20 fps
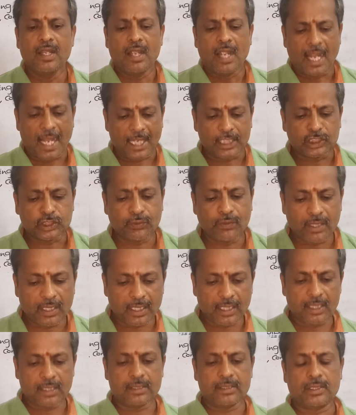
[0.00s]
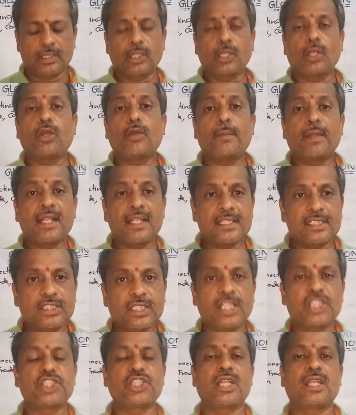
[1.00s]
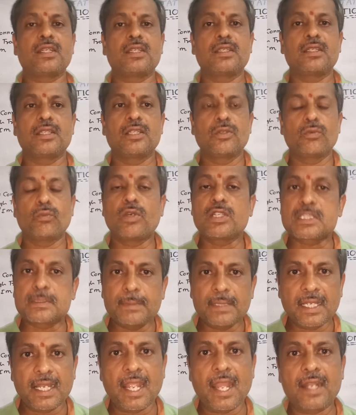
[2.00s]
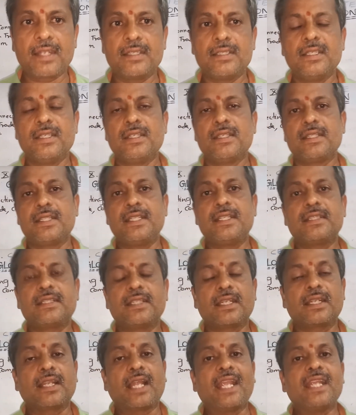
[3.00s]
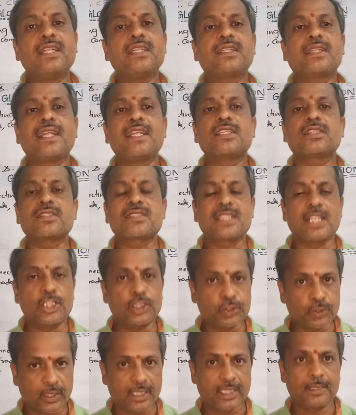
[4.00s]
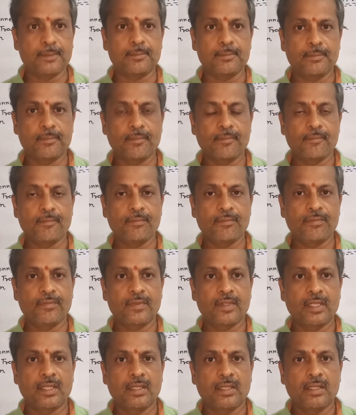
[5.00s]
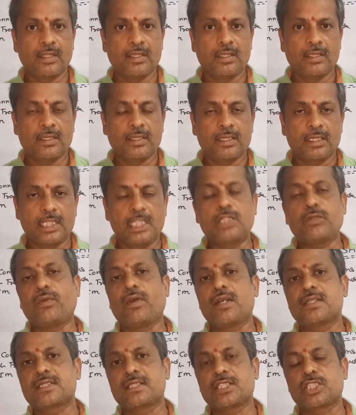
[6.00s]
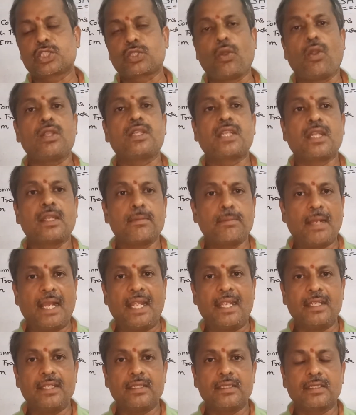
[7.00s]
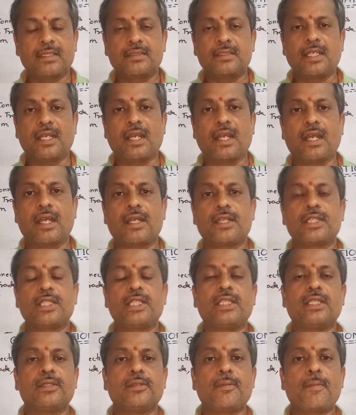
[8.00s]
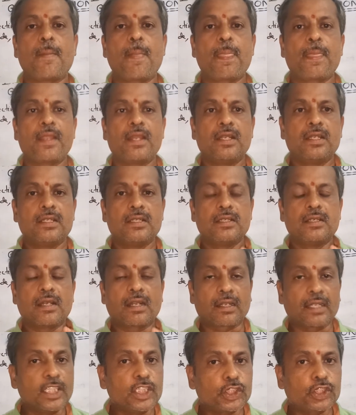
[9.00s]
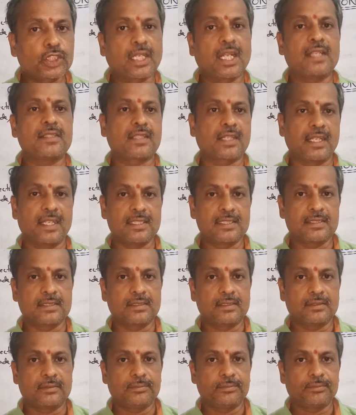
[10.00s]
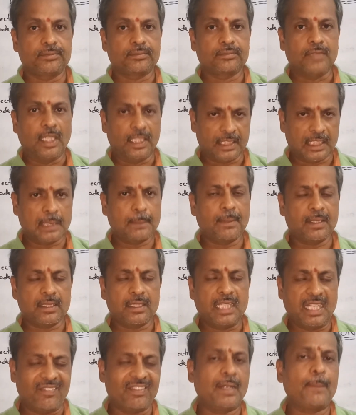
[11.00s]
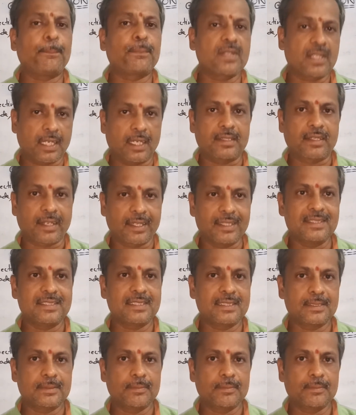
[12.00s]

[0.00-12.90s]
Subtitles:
Actually, globalization was began in the 19th century. It was started by the rich countries, nothing but developed countries,